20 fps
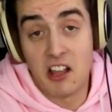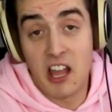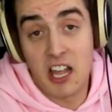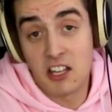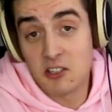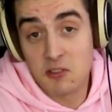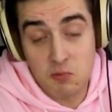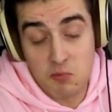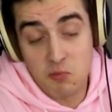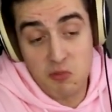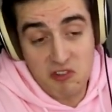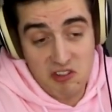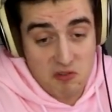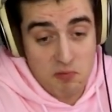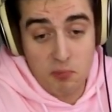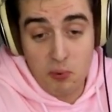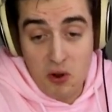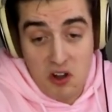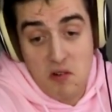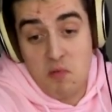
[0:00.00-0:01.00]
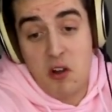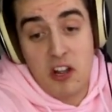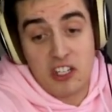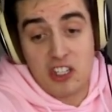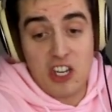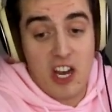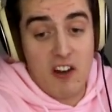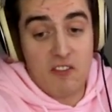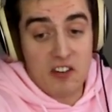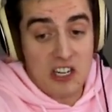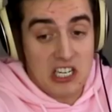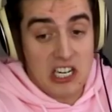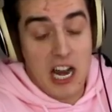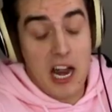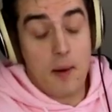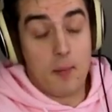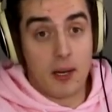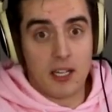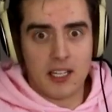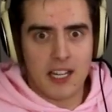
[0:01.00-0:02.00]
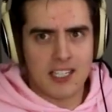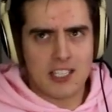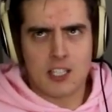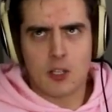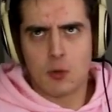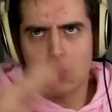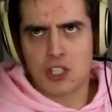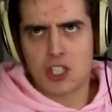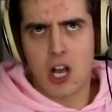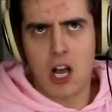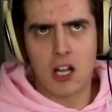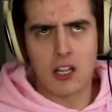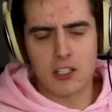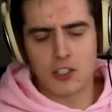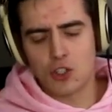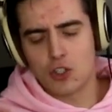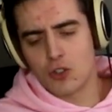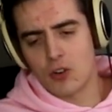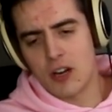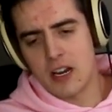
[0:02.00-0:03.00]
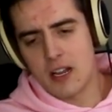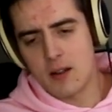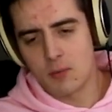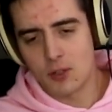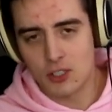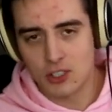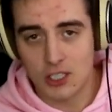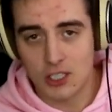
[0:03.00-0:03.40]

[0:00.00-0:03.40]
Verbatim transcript: That's just pretty much every time, unless it was all a dream or